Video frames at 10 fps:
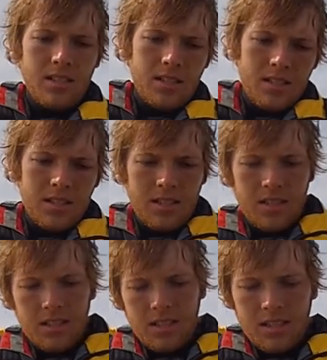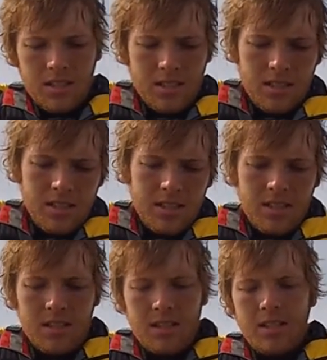
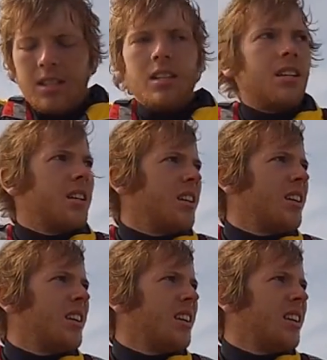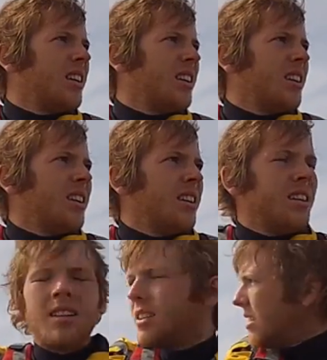Nobody speaks.